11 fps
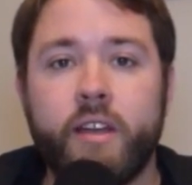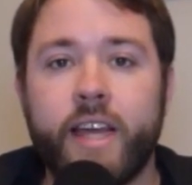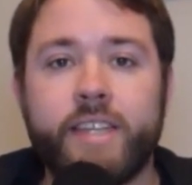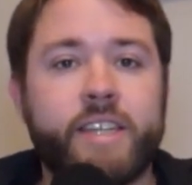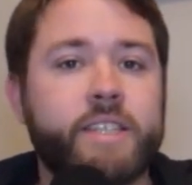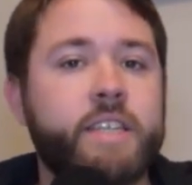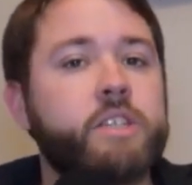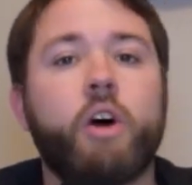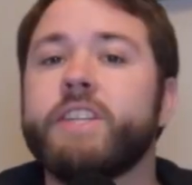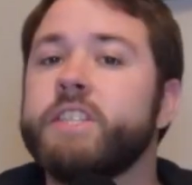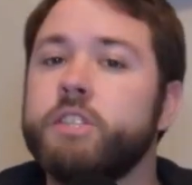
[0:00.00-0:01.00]
Nate Diaz has
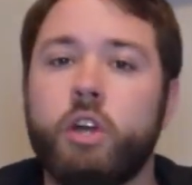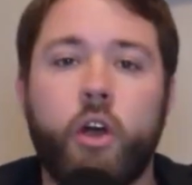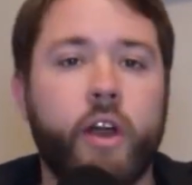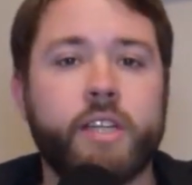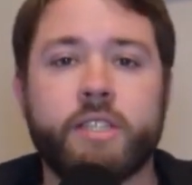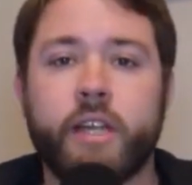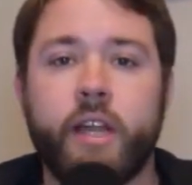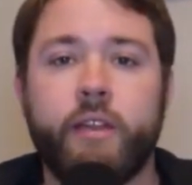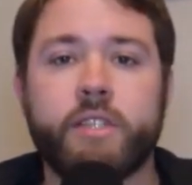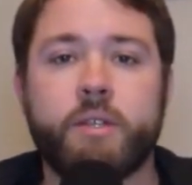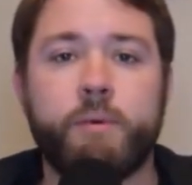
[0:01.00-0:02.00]
all this endurance
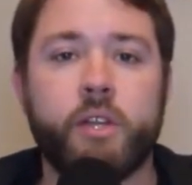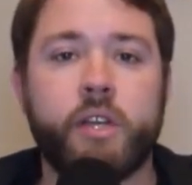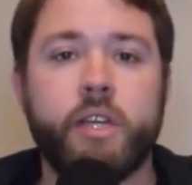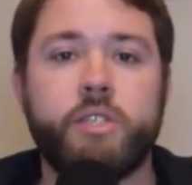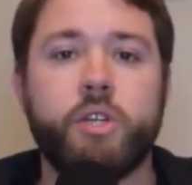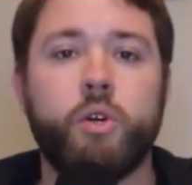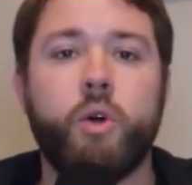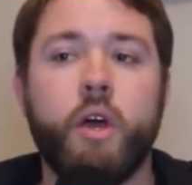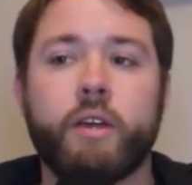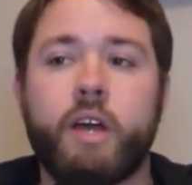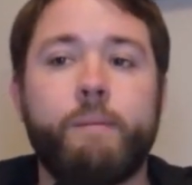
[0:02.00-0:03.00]
and this ability to
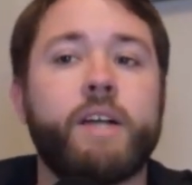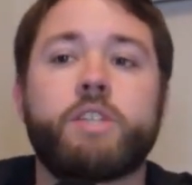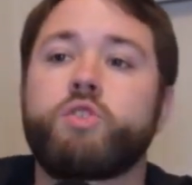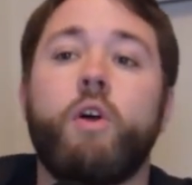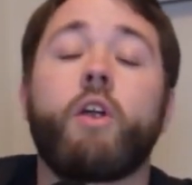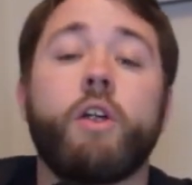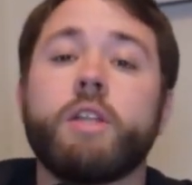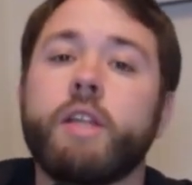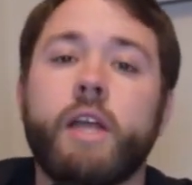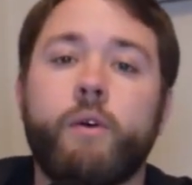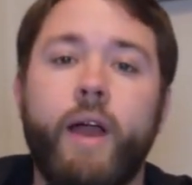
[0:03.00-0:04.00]
come on stronger in
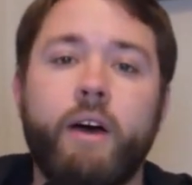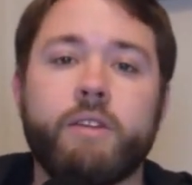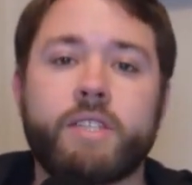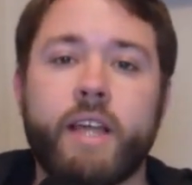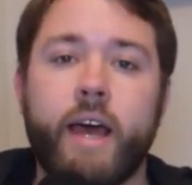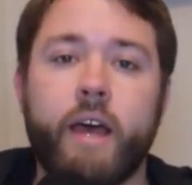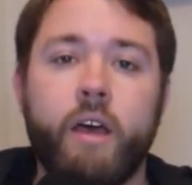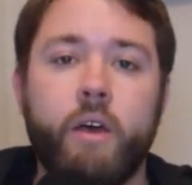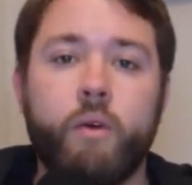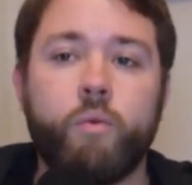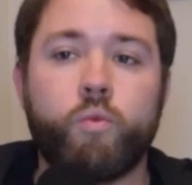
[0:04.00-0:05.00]
the later rounds that
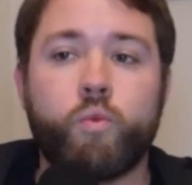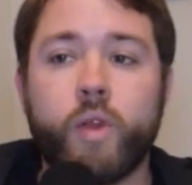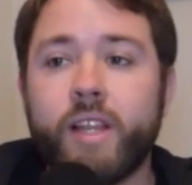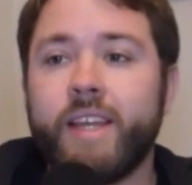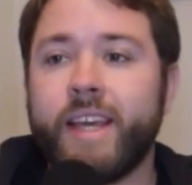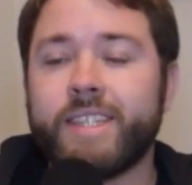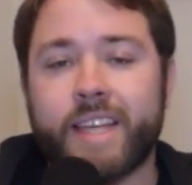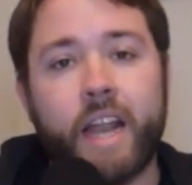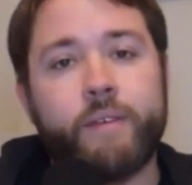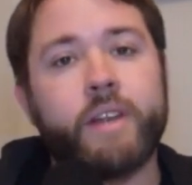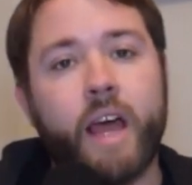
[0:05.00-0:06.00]
really is
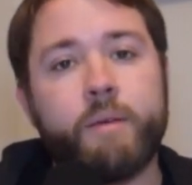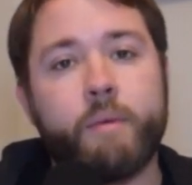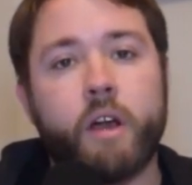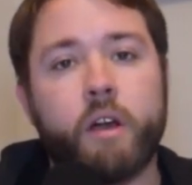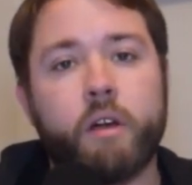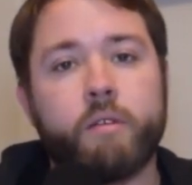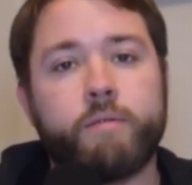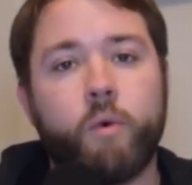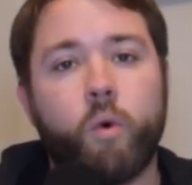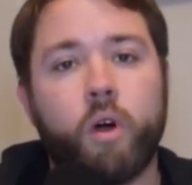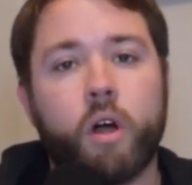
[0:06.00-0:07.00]
kind of a nightmare
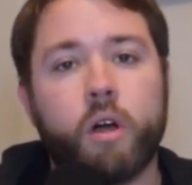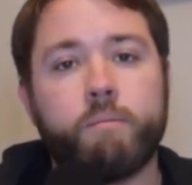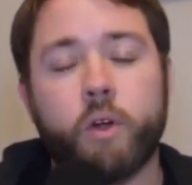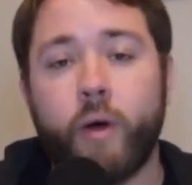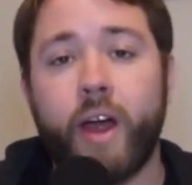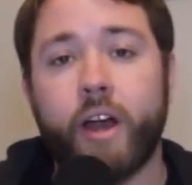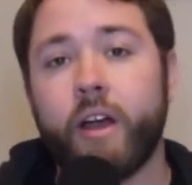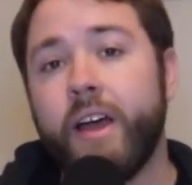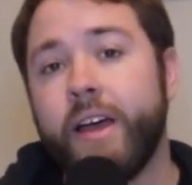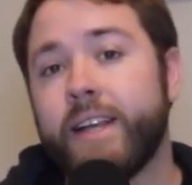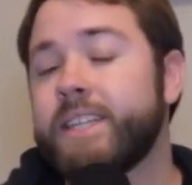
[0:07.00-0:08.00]
for
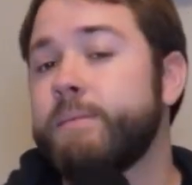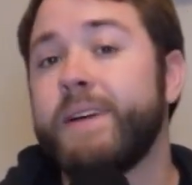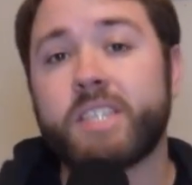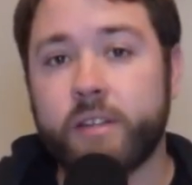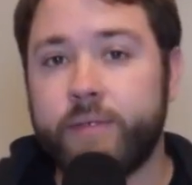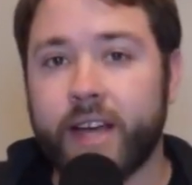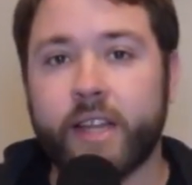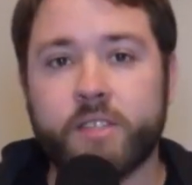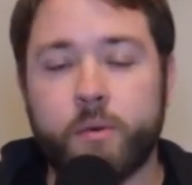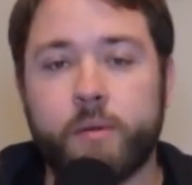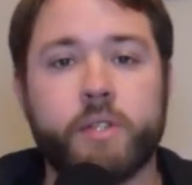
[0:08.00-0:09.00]
McGregor, not to mention the fact that
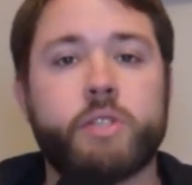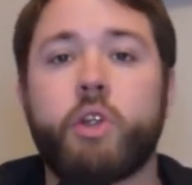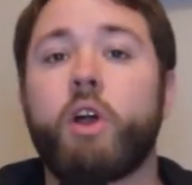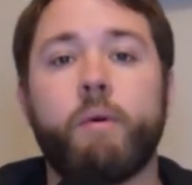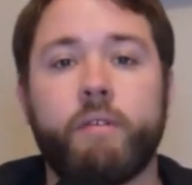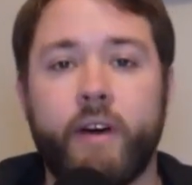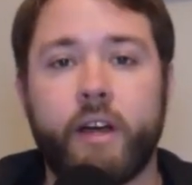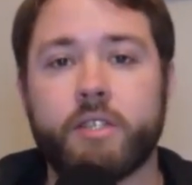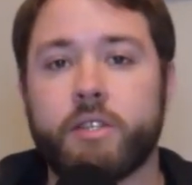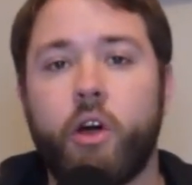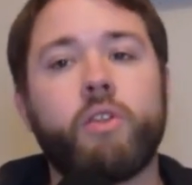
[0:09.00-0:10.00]
he's one of the most durable
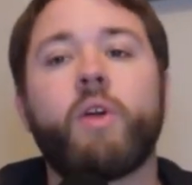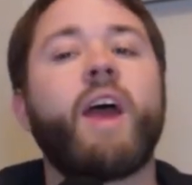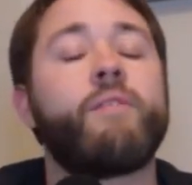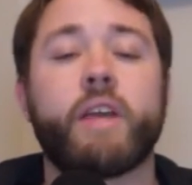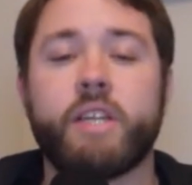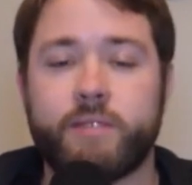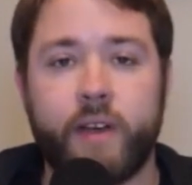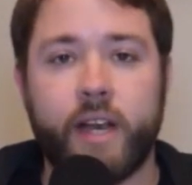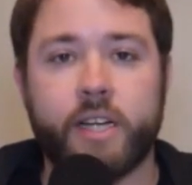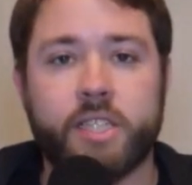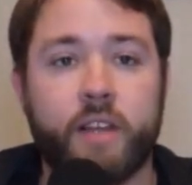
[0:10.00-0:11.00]
fighters. Hardly ever gets
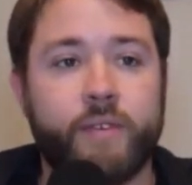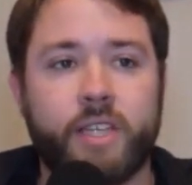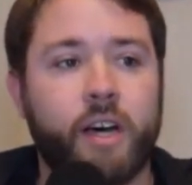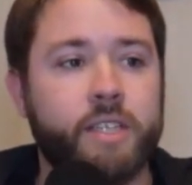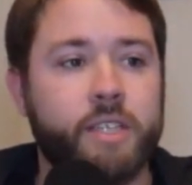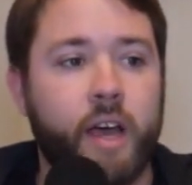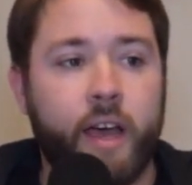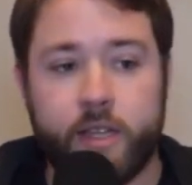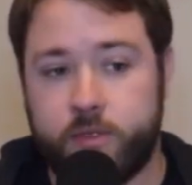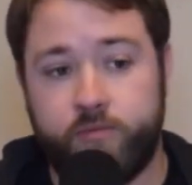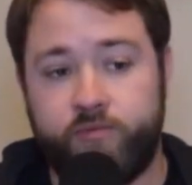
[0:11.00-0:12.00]
finished. And if he does,
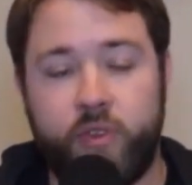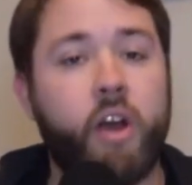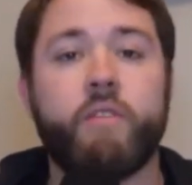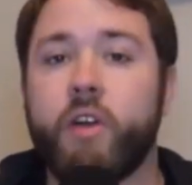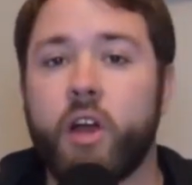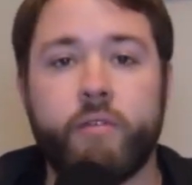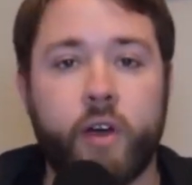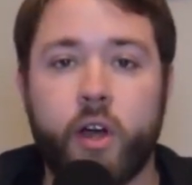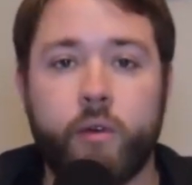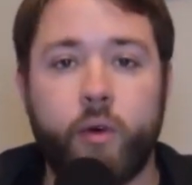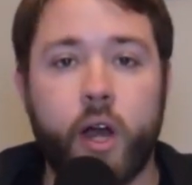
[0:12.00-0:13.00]
it's very, very,
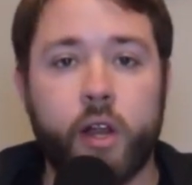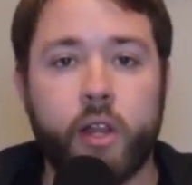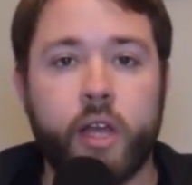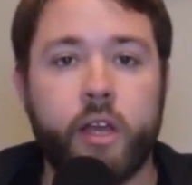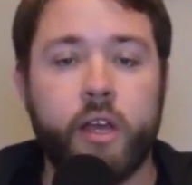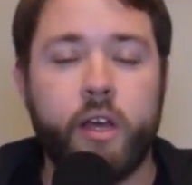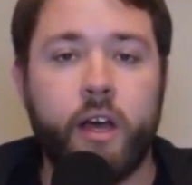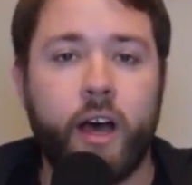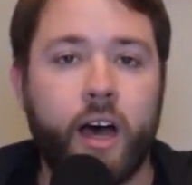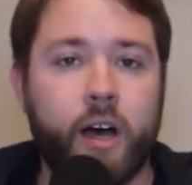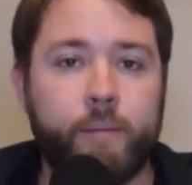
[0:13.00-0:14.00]
very rarely
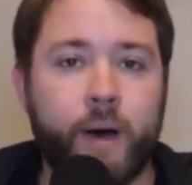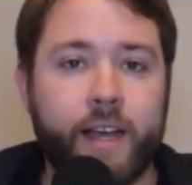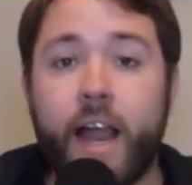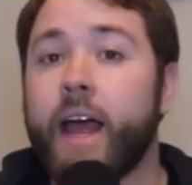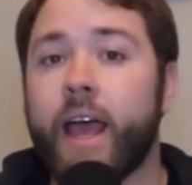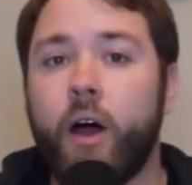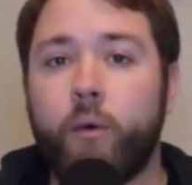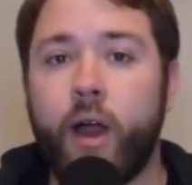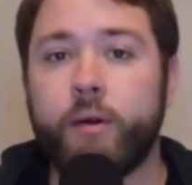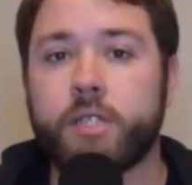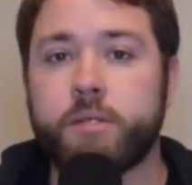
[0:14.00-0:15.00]
by knockout,
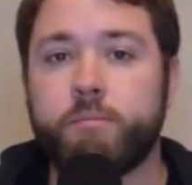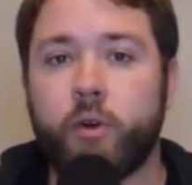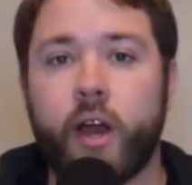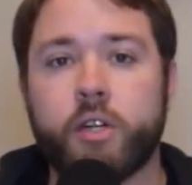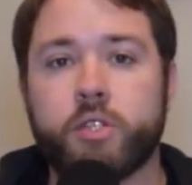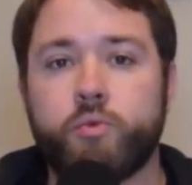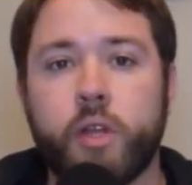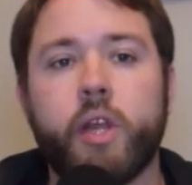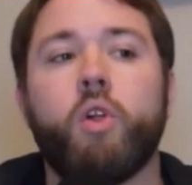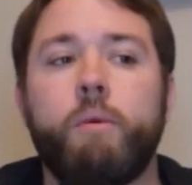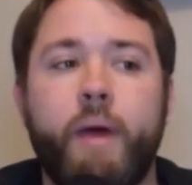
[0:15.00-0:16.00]
right? Which is McGregor's
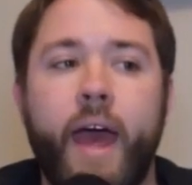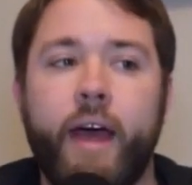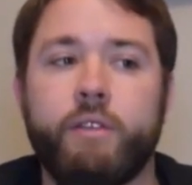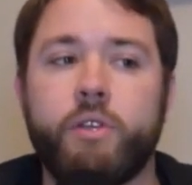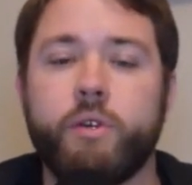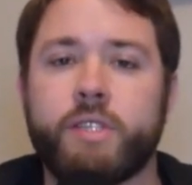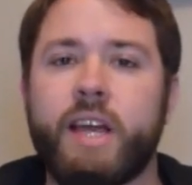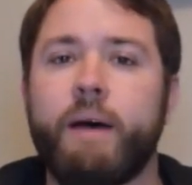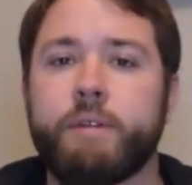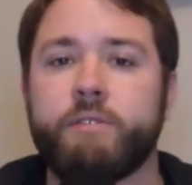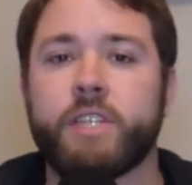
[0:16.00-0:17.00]
really only path to a
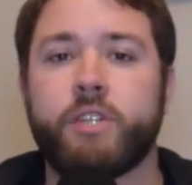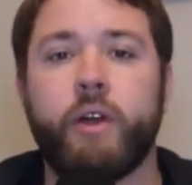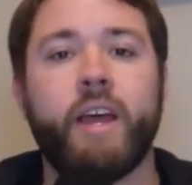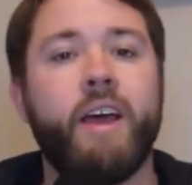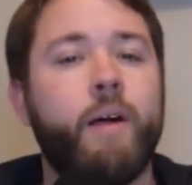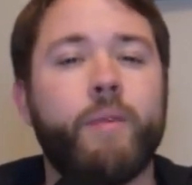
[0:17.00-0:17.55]
stoppage victory.